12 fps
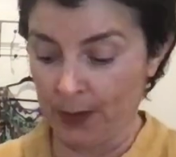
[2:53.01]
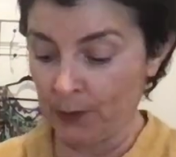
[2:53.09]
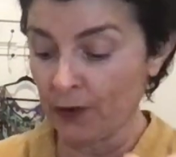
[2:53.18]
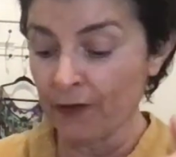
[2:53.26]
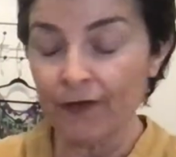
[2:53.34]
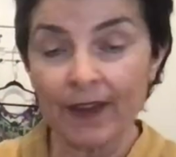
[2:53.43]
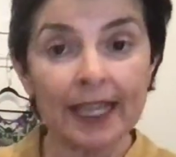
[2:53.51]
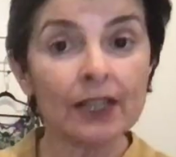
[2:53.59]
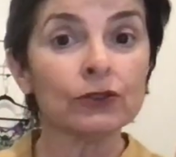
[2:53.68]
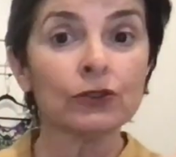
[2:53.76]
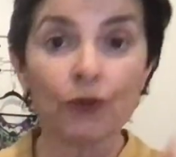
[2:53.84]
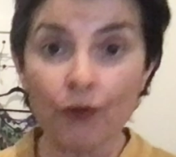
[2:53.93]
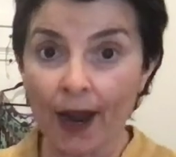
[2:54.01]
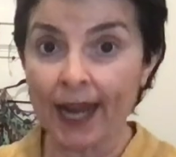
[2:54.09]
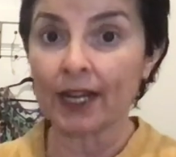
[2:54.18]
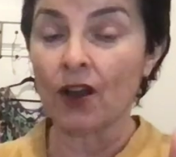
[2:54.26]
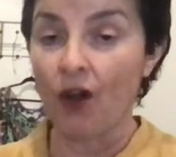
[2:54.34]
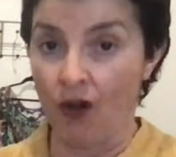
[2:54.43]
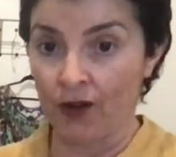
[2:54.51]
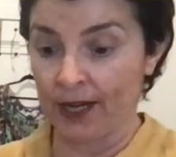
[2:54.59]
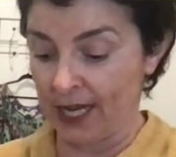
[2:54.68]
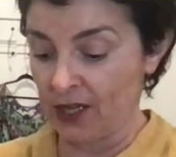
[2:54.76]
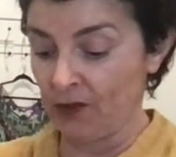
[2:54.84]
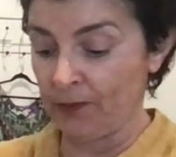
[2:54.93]
It will feel great on
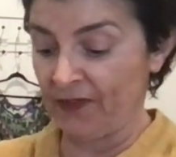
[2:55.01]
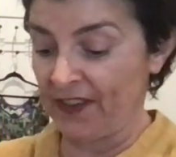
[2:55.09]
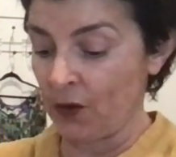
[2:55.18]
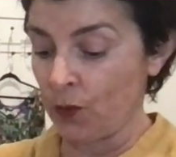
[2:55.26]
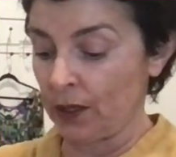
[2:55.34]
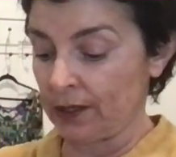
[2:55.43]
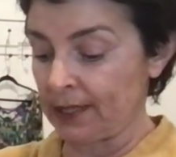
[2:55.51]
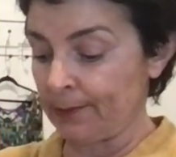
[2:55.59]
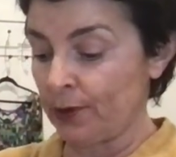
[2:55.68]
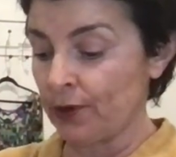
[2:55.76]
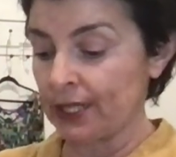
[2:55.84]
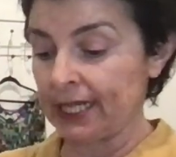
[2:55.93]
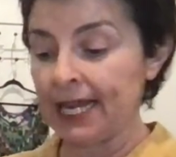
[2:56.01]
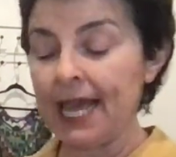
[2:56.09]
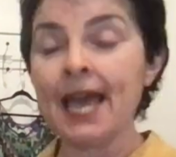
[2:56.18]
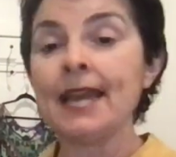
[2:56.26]
and you'll feel well supported.